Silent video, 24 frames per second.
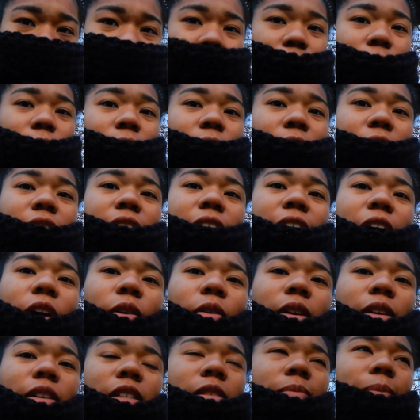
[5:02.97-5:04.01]
But right
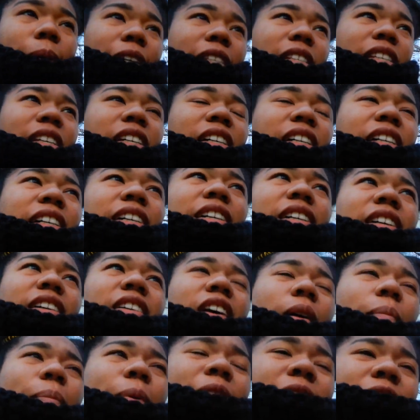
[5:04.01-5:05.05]
now we're just about to
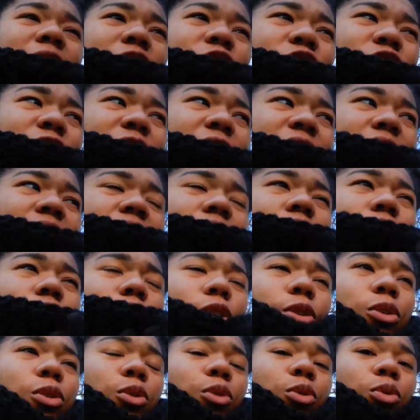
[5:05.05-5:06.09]
hop on the train
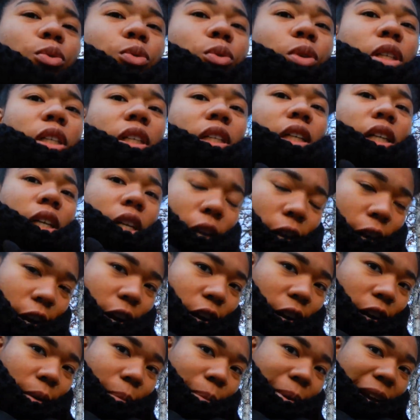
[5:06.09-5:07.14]
to uh,
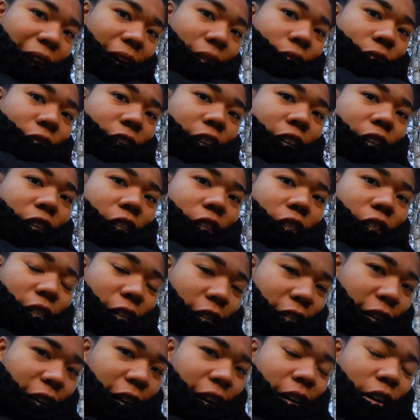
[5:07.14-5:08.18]
Urban Outfitters
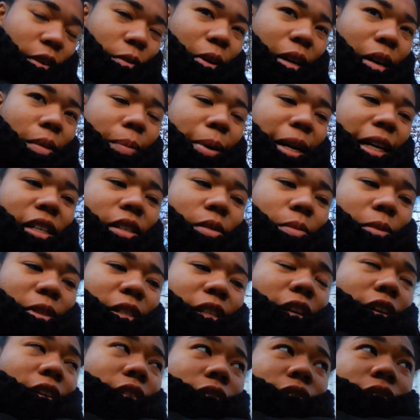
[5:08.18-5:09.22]
because I kind of want to buy some
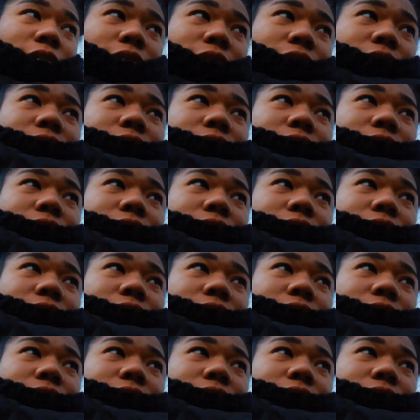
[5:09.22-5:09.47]
stuff.